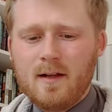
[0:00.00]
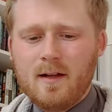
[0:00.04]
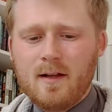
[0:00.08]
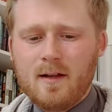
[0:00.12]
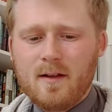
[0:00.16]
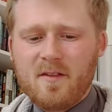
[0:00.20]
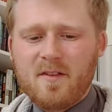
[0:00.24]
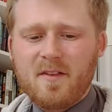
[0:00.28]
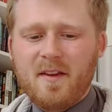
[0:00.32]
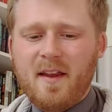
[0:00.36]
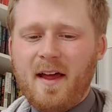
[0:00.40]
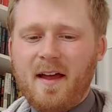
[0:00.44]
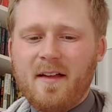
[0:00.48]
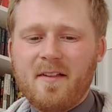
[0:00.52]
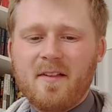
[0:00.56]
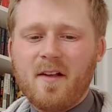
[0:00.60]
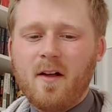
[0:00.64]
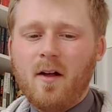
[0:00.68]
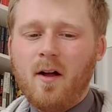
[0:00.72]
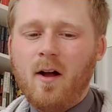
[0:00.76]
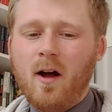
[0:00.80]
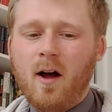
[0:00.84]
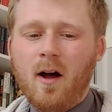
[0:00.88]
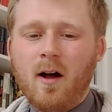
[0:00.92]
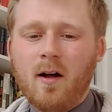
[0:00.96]
So that is
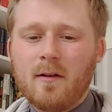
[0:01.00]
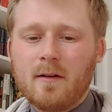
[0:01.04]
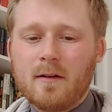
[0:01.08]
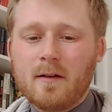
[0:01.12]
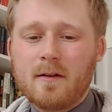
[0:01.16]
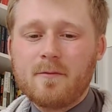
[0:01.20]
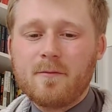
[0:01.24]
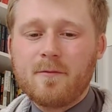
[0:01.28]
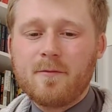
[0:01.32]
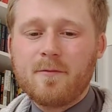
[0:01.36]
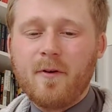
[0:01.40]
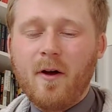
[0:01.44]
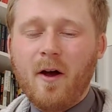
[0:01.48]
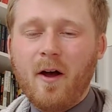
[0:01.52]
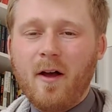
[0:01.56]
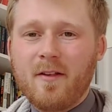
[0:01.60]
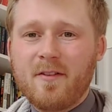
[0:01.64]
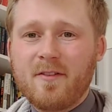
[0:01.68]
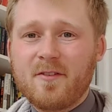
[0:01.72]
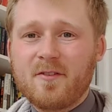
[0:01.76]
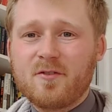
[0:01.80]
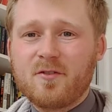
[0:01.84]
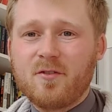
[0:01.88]
our first